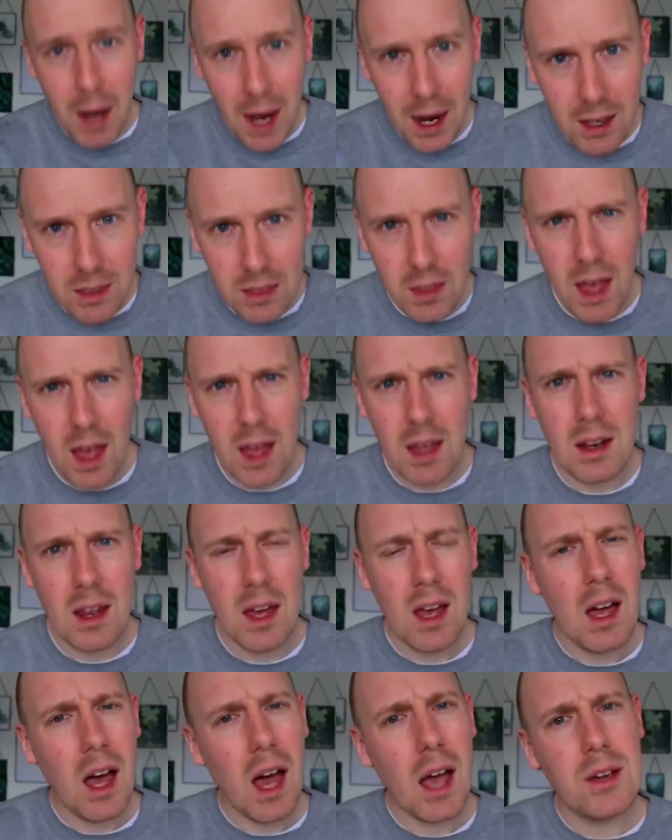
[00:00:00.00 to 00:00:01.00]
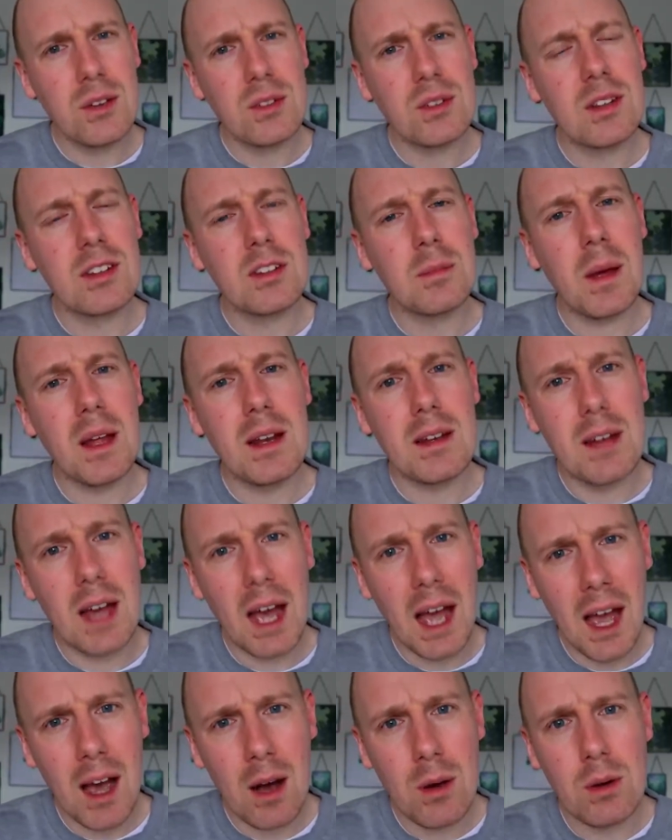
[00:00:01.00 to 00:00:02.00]
Back then, I used to spend
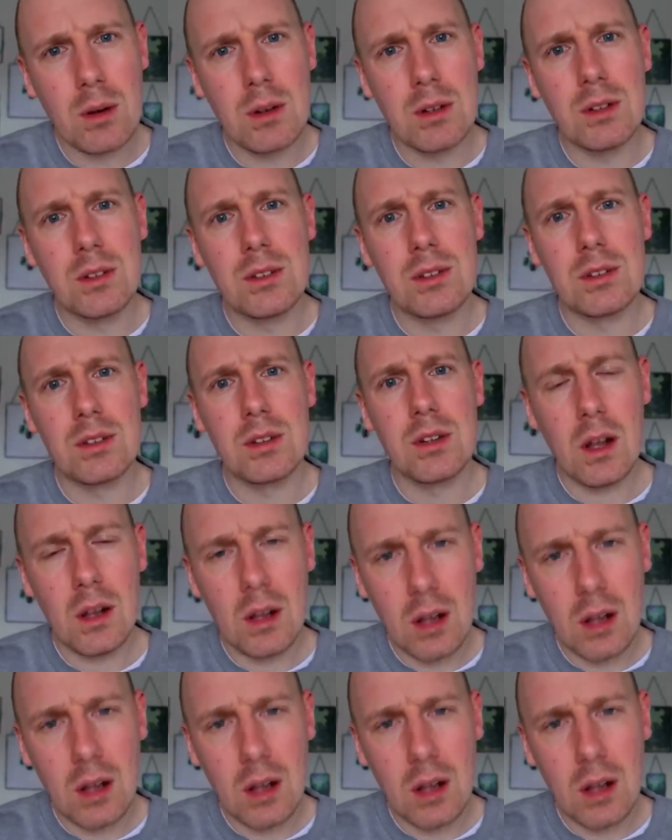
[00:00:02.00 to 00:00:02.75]
hours